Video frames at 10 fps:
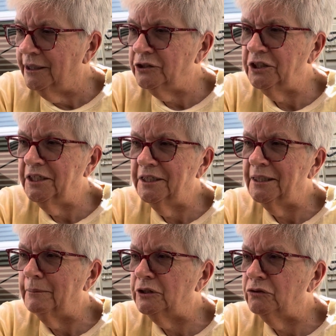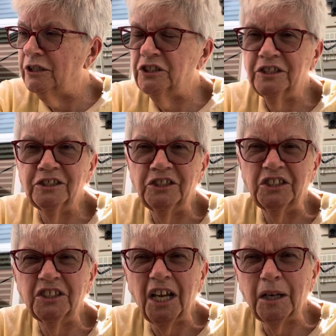She did a demonstration and she
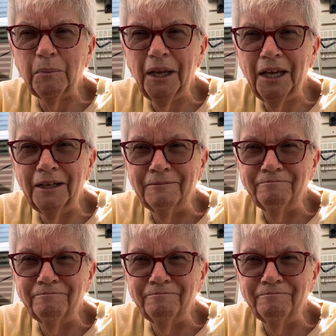sucked me in.